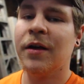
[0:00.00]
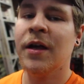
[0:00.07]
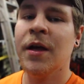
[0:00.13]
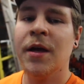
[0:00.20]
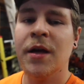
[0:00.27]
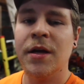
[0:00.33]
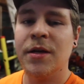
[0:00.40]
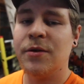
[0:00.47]

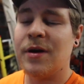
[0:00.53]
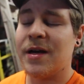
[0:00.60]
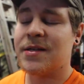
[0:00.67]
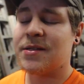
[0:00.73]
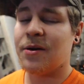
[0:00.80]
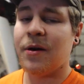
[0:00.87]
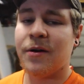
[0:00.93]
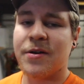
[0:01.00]
You
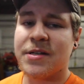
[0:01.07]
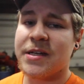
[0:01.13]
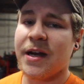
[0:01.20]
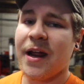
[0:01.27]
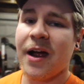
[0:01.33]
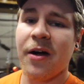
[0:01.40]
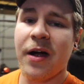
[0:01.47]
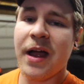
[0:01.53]
guys don't
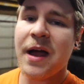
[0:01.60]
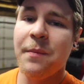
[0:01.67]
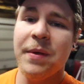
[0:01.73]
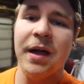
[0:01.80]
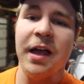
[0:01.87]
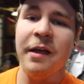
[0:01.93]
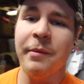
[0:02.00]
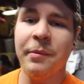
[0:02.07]
understand how
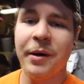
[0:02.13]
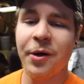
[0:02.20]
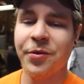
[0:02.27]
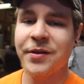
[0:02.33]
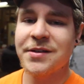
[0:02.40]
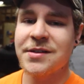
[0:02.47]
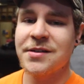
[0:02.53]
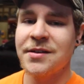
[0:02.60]
happy I am about
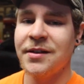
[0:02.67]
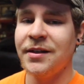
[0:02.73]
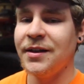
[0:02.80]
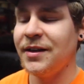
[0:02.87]
this.